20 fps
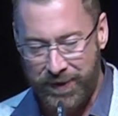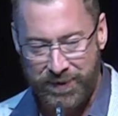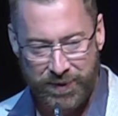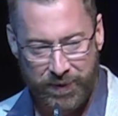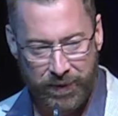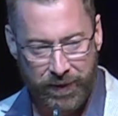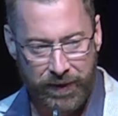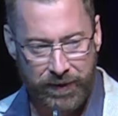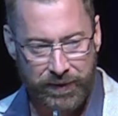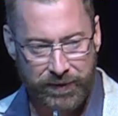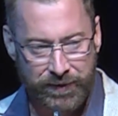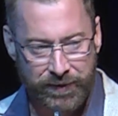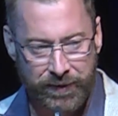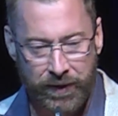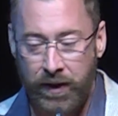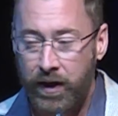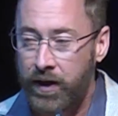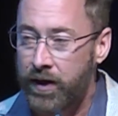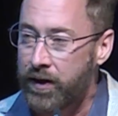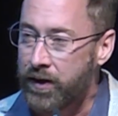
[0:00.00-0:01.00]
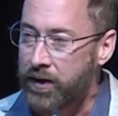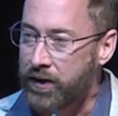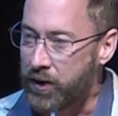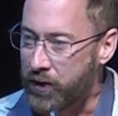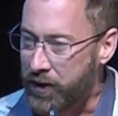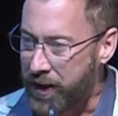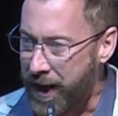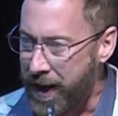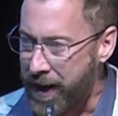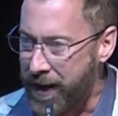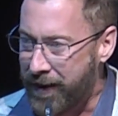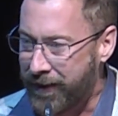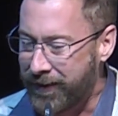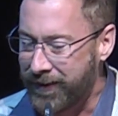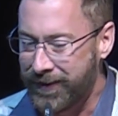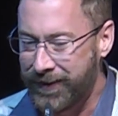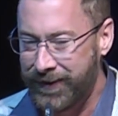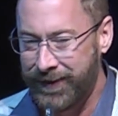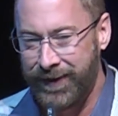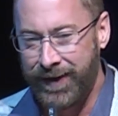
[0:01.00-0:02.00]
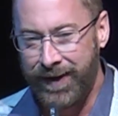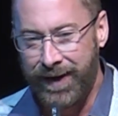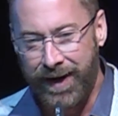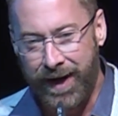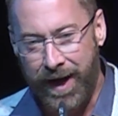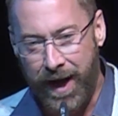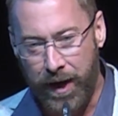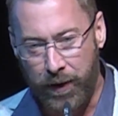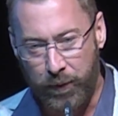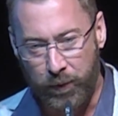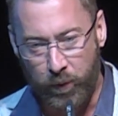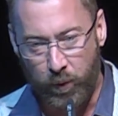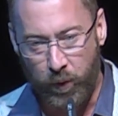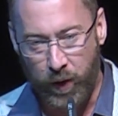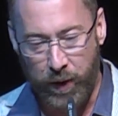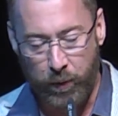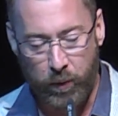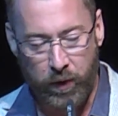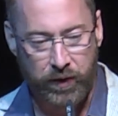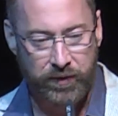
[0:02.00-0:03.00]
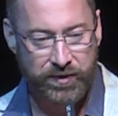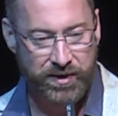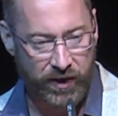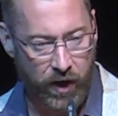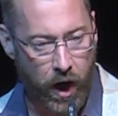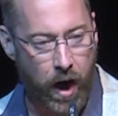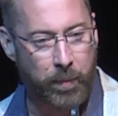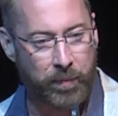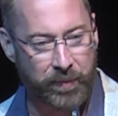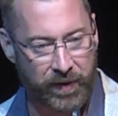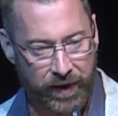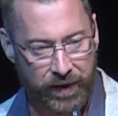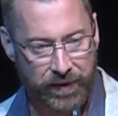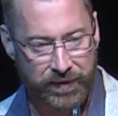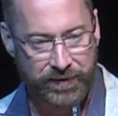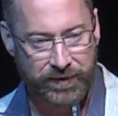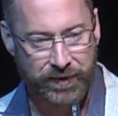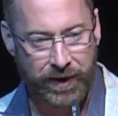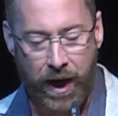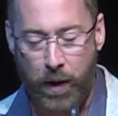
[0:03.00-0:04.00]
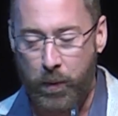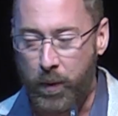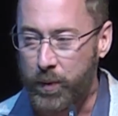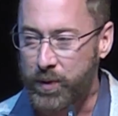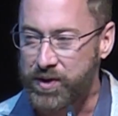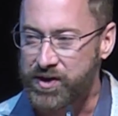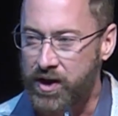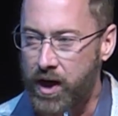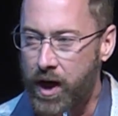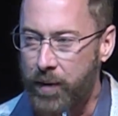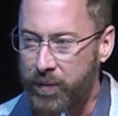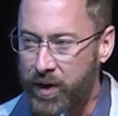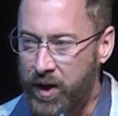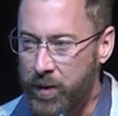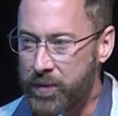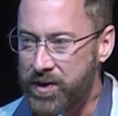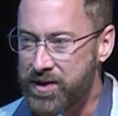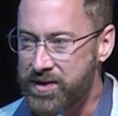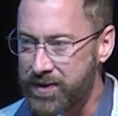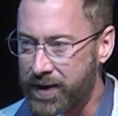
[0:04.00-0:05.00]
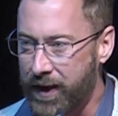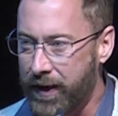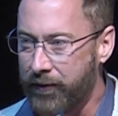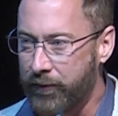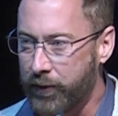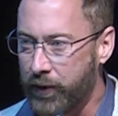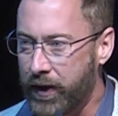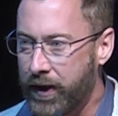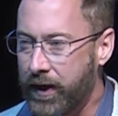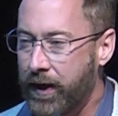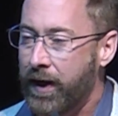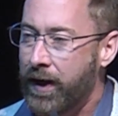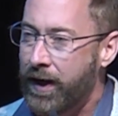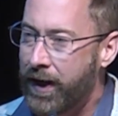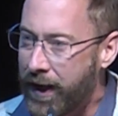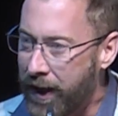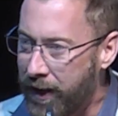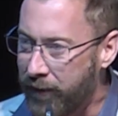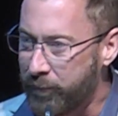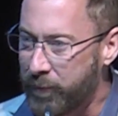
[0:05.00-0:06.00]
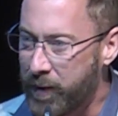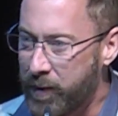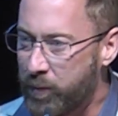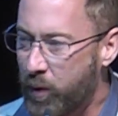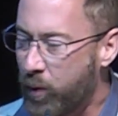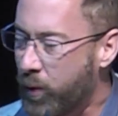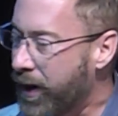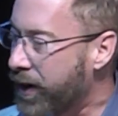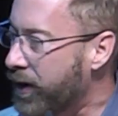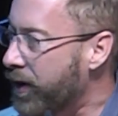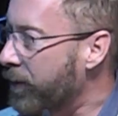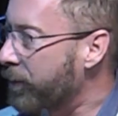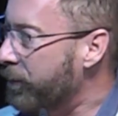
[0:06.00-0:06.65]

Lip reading: The answer is, you can't, and we will stop this, and we will stop human slavery if people